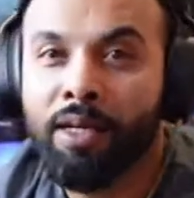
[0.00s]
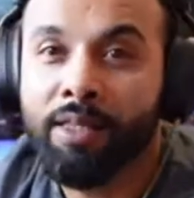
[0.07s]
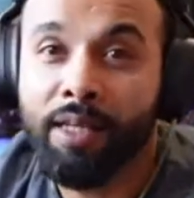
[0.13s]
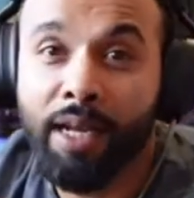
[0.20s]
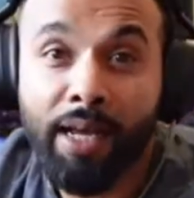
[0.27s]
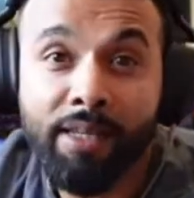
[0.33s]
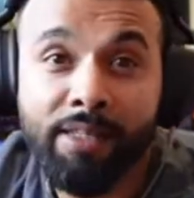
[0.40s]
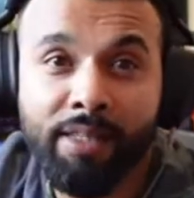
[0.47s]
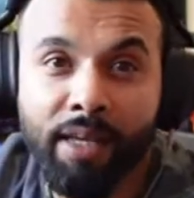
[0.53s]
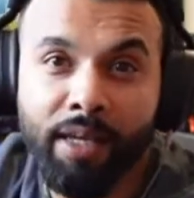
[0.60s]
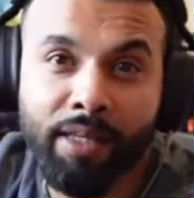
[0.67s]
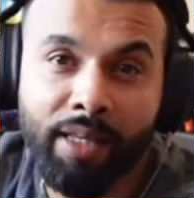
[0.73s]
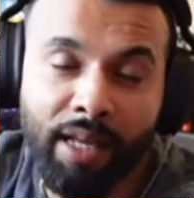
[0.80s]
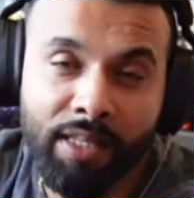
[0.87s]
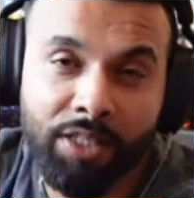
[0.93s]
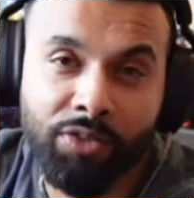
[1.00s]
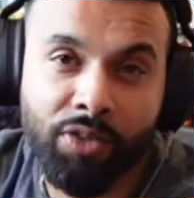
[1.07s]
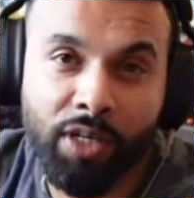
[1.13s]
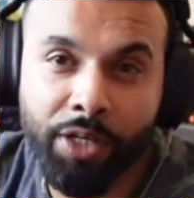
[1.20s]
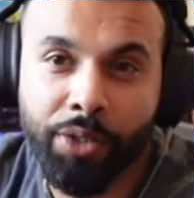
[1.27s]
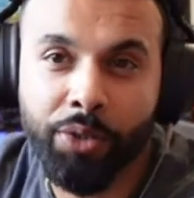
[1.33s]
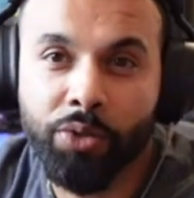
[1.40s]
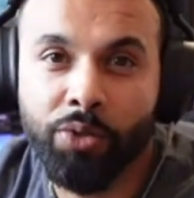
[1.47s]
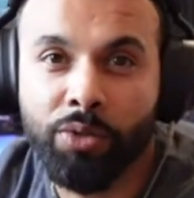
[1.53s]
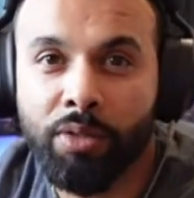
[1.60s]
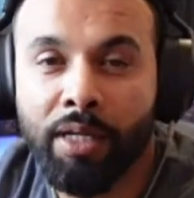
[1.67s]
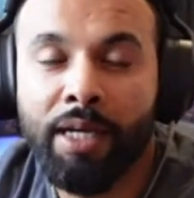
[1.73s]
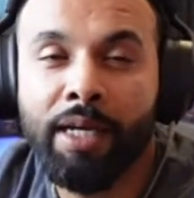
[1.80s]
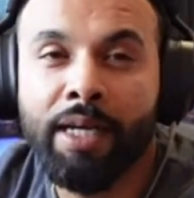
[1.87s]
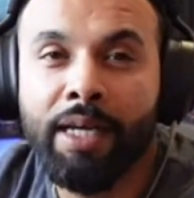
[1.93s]
The next thing that's really cool
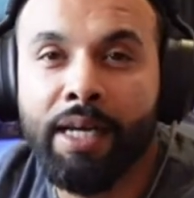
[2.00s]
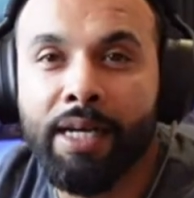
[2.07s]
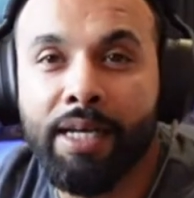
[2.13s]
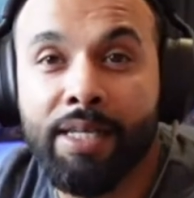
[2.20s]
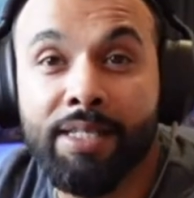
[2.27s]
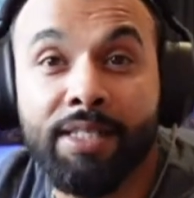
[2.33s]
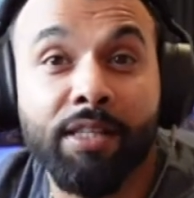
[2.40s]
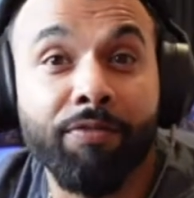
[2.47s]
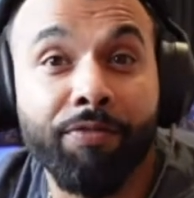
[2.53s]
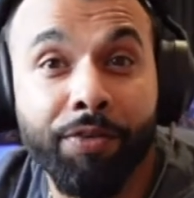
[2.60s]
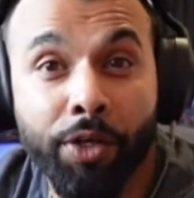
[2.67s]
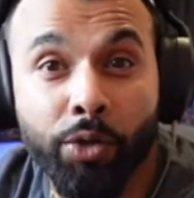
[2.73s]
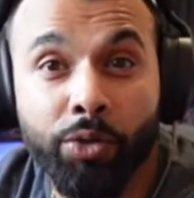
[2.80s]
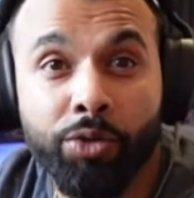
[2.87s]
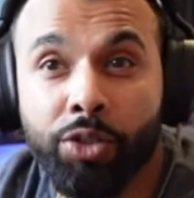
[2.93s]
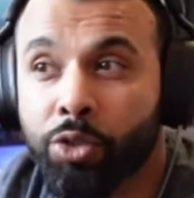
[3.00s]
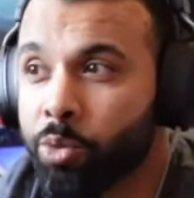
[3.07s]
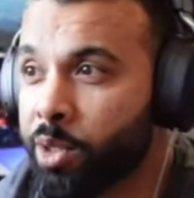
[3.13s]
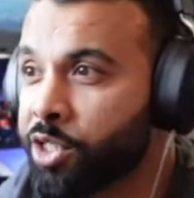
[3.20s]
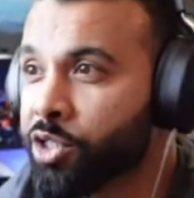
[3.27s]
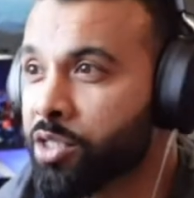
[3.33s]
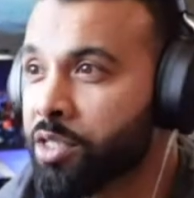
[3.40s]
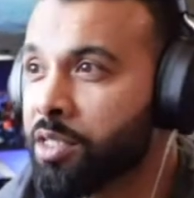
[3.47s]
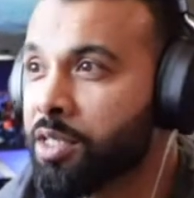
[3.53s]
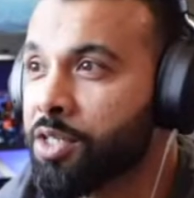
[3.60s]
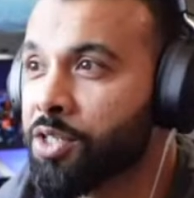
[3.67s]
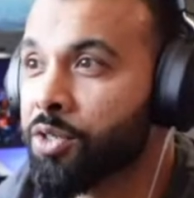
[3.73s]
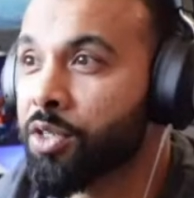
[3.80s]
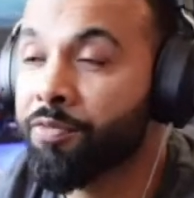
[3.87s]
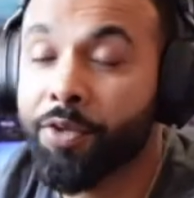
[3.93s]
is the view switcher.
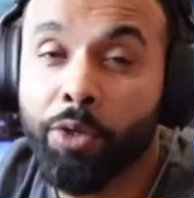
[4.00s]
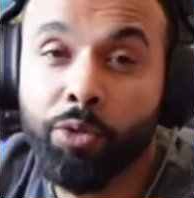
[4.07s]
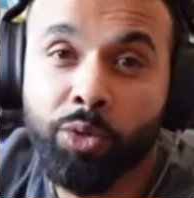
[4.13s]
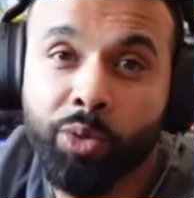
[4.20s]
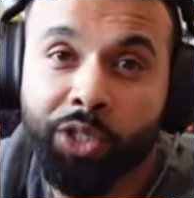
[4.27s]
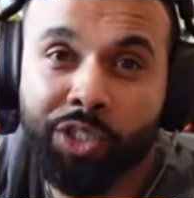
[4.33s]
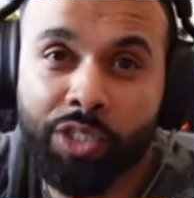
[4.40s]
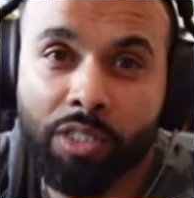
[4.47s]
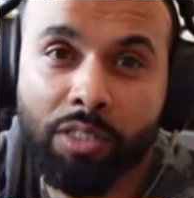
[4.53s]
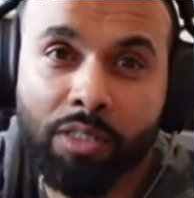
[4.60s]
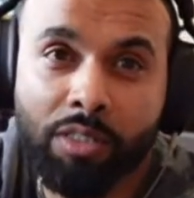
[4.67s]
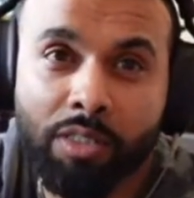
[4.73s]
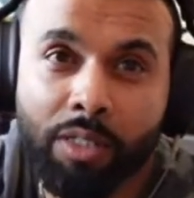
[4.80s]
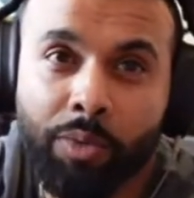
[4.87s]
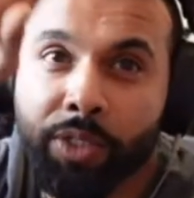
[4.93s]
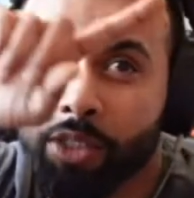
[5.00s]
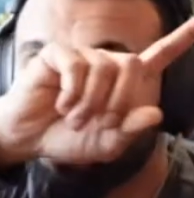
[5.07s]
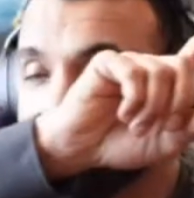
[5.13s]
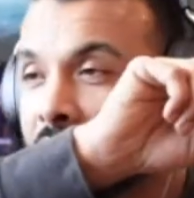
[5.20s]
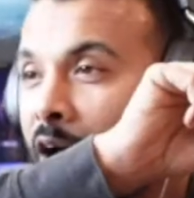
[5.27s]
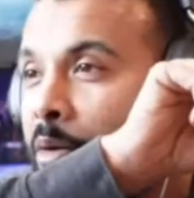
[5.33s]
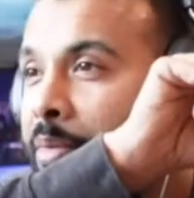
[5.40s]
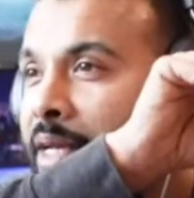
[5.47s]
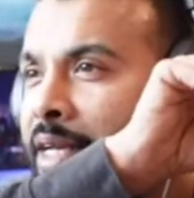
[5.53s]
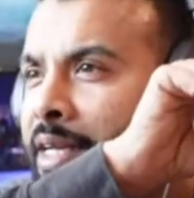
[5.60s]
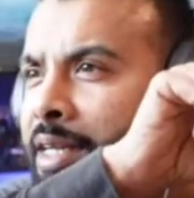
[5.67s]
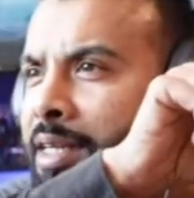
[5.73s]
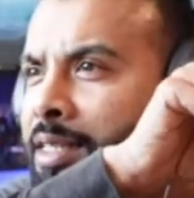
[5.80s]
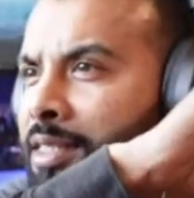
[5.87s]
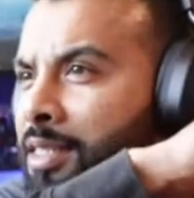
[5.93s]
So the view switcher, which will now
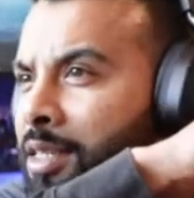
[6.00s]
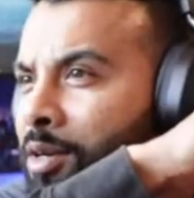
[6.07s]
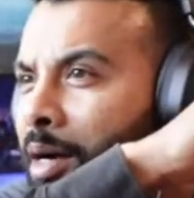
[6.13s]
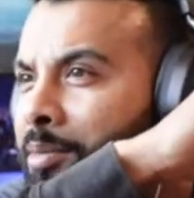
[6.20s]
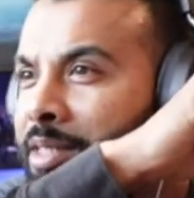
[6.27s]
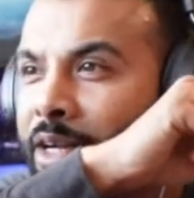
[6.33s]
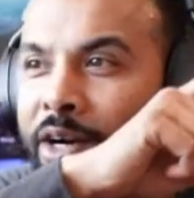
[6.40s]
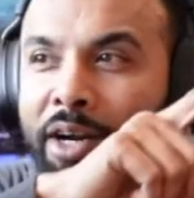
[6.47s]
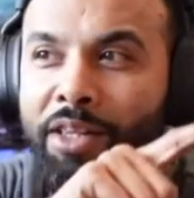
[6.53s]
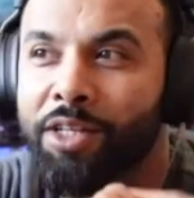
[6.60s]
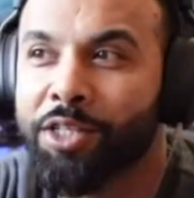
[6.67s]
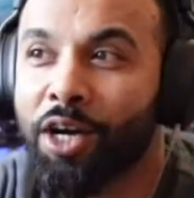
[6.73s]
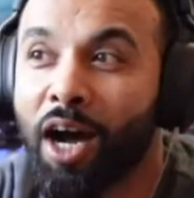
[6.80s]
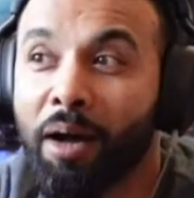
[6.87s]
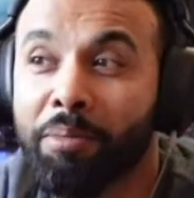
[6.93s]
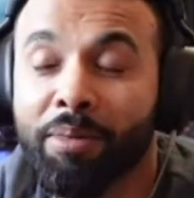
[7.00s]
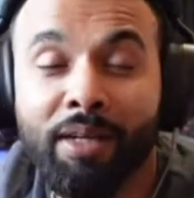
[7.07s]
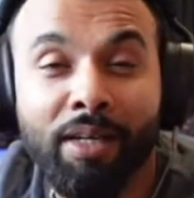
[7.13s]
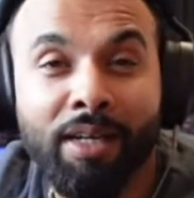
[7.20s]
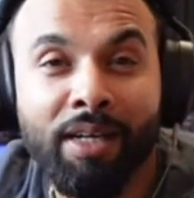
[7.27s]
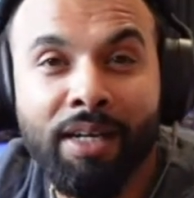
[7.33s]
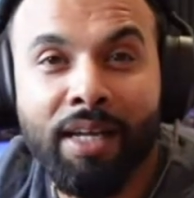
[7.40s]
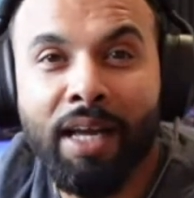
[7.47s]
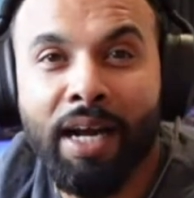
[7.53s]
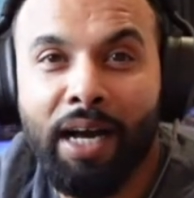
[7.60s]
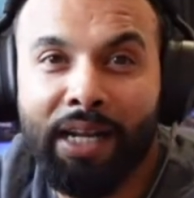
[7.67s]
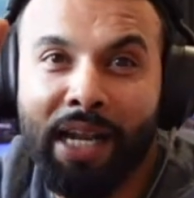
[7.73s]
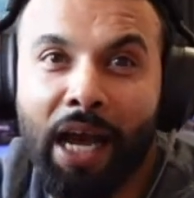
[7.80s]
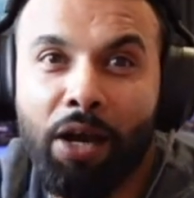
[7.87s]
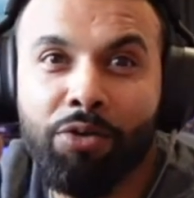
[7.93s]
be right there at the top,
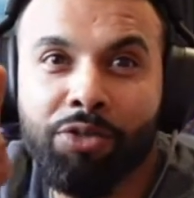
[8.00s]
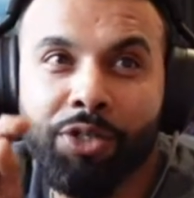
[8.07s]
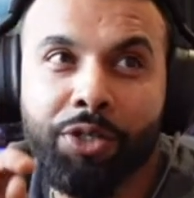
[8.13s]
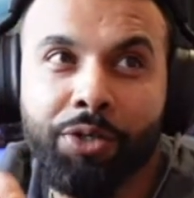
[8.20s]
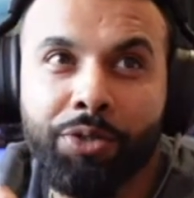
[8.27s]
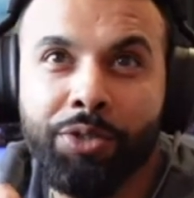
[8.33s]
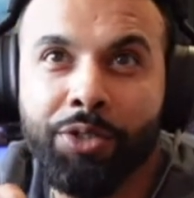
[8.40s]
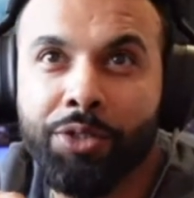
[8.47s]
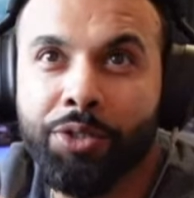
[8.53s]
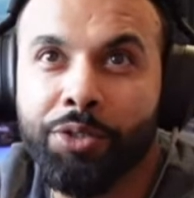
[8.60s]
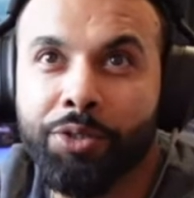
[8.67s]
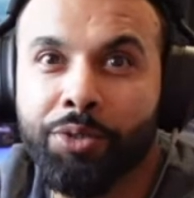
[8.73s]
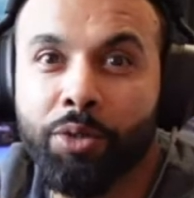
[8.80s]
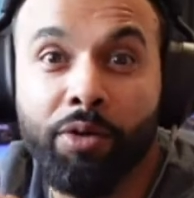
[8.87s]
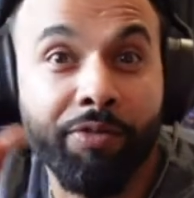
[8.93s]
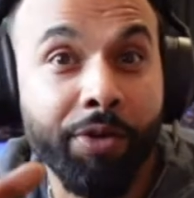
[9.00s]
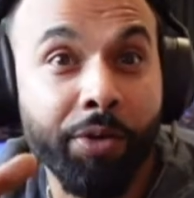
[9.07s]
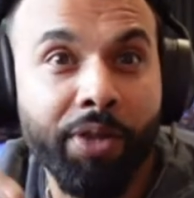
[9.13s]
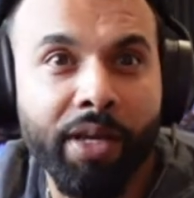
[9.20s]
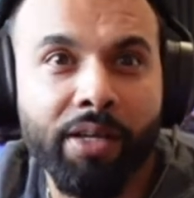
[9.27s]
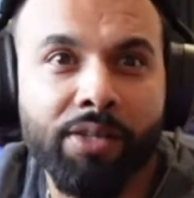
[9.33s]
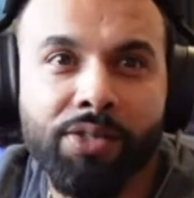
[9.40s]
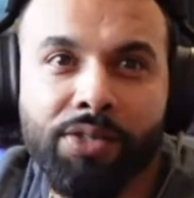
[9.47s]
allows you to do a few things.